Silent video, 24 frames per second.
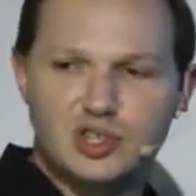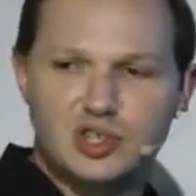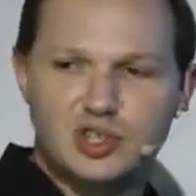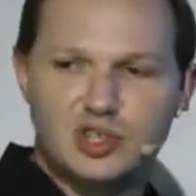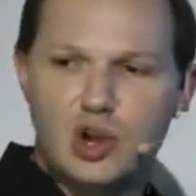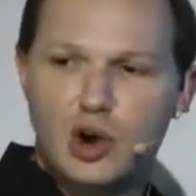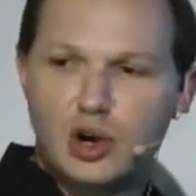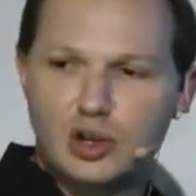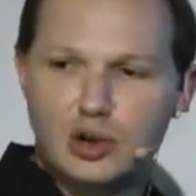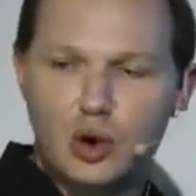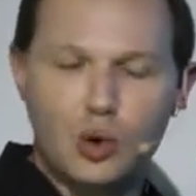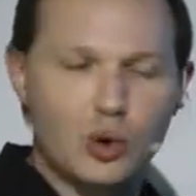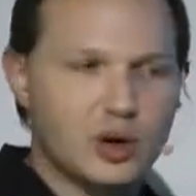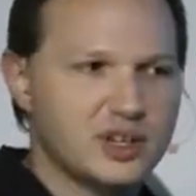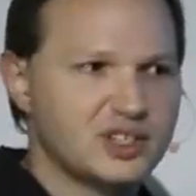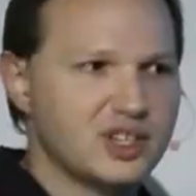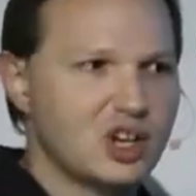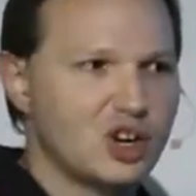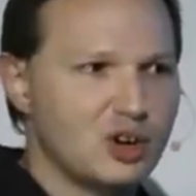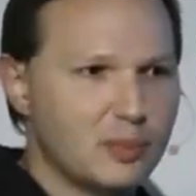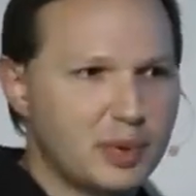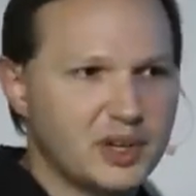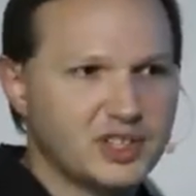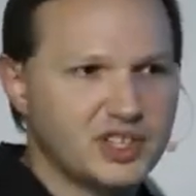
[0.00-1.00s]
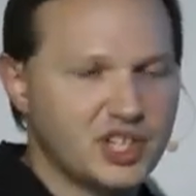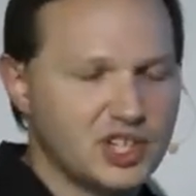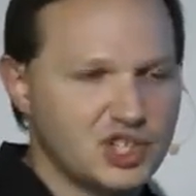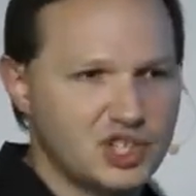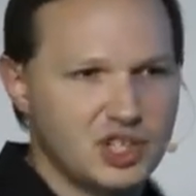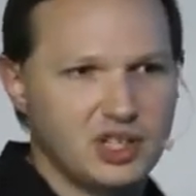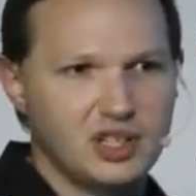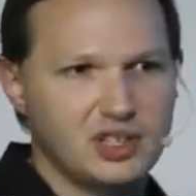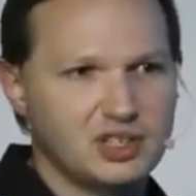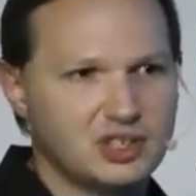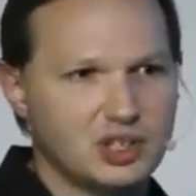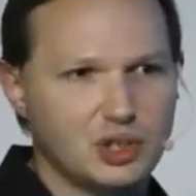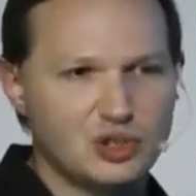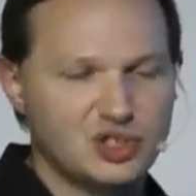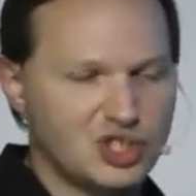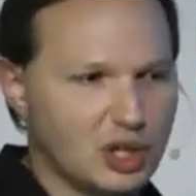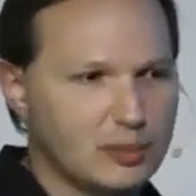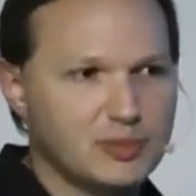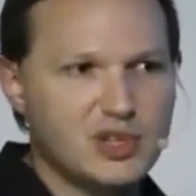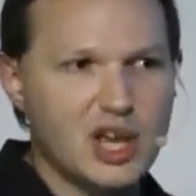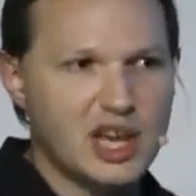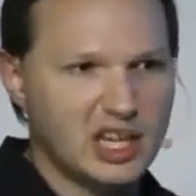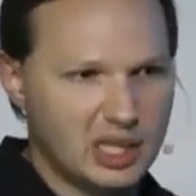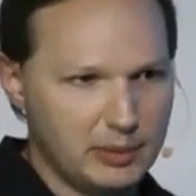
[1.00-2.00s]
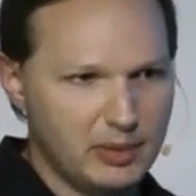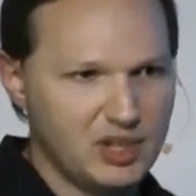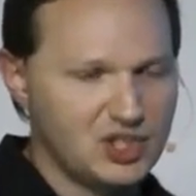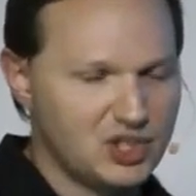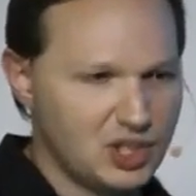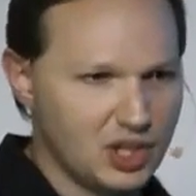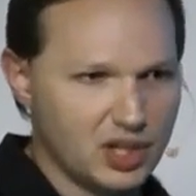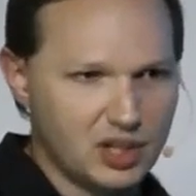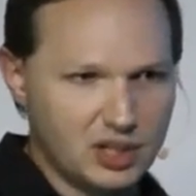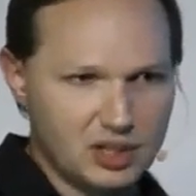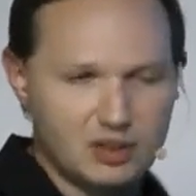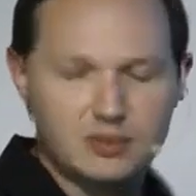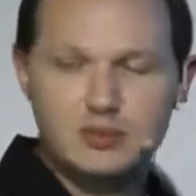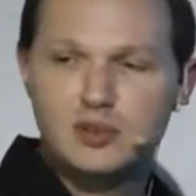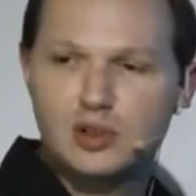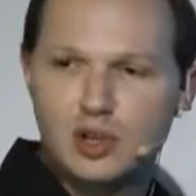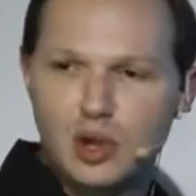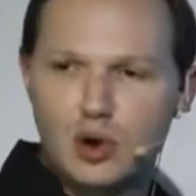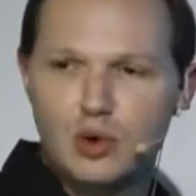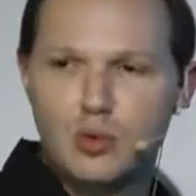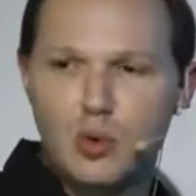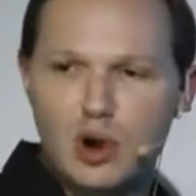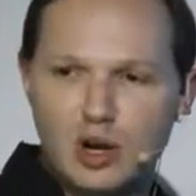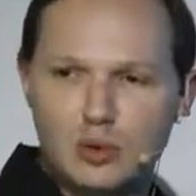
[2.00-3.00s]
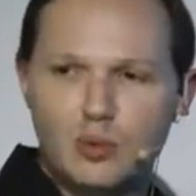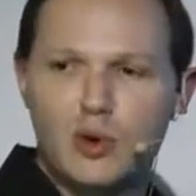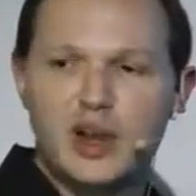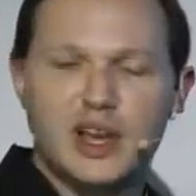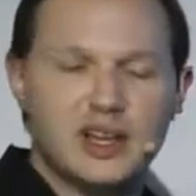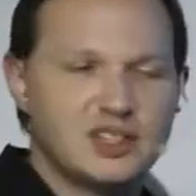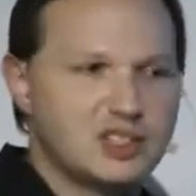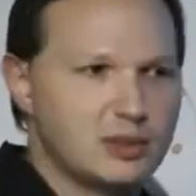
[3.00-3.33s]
This is called horizontal partitioning. So some documents are going to go one way,